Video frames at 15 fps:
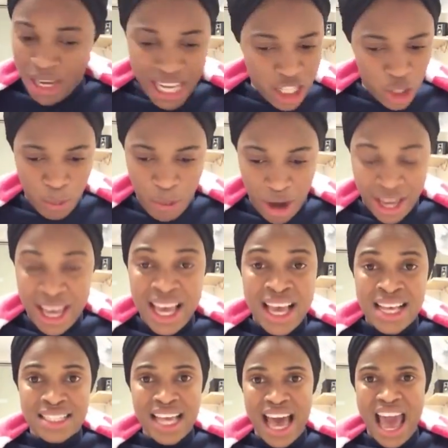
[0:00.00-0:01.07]
Begin to pray.
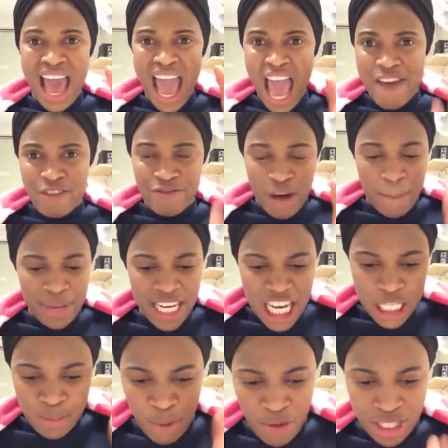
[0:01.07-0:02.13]
Say, every
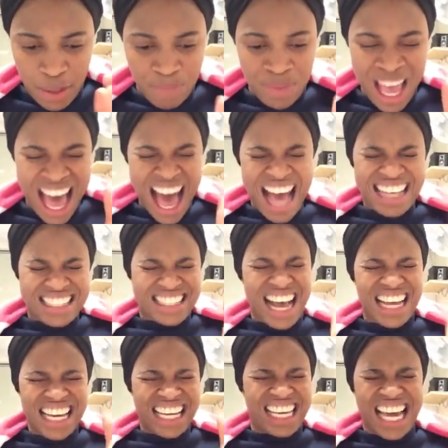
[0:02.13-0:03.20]
familiar spirit
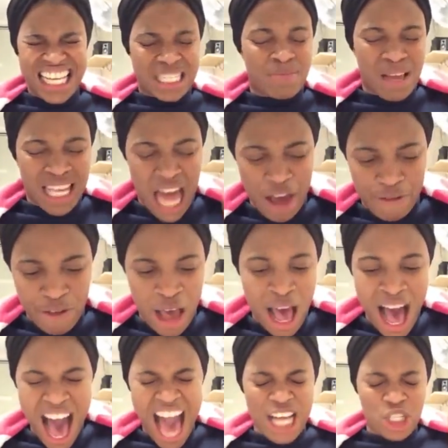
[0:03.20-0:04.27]
assigned against my life,
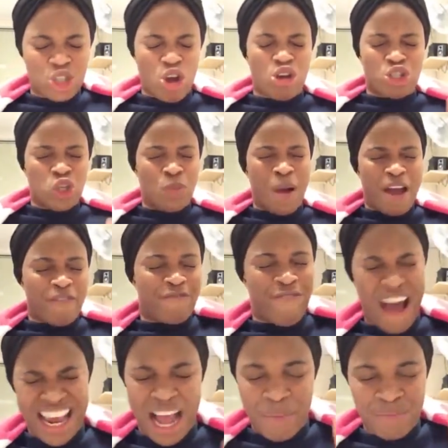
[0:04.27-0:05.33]
I judge you by
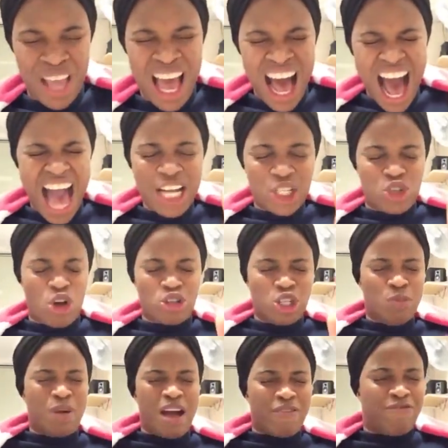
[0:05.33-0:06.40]
fire. I
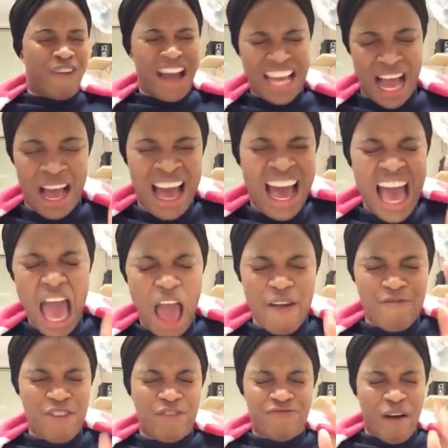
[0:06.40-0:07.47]
judge you by fire.
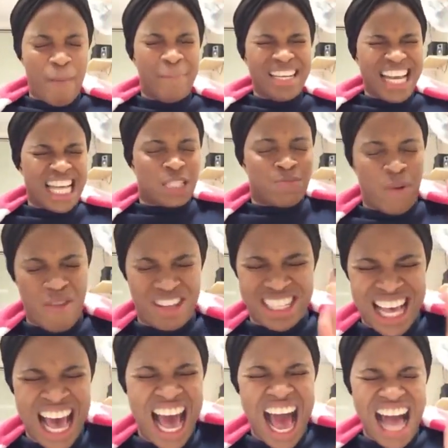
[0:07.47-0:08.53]
Every familiar
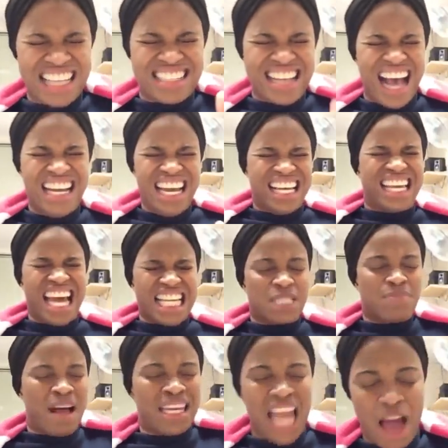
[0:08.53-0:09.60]
spirit assigned
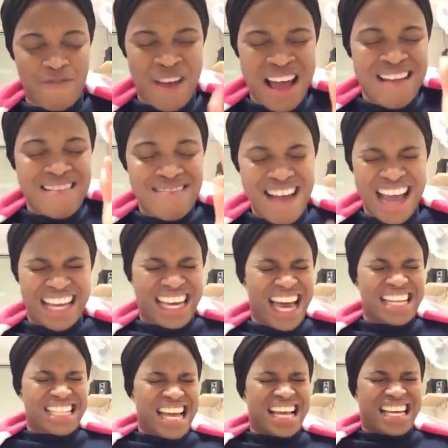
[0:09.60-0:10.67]
against my life,
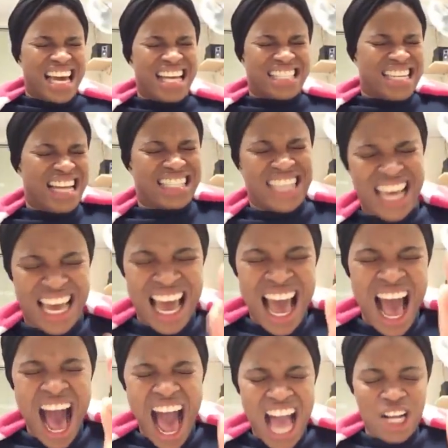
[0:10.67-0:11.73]

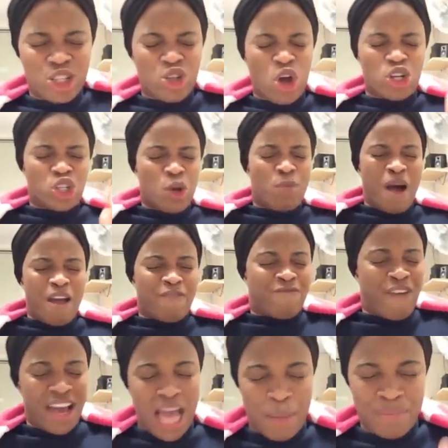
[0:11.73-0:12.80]
I judge you by
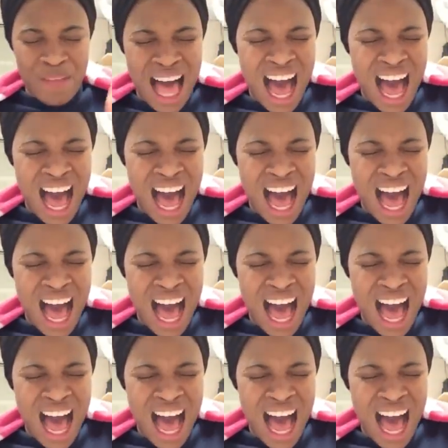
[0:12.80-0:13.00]
fire.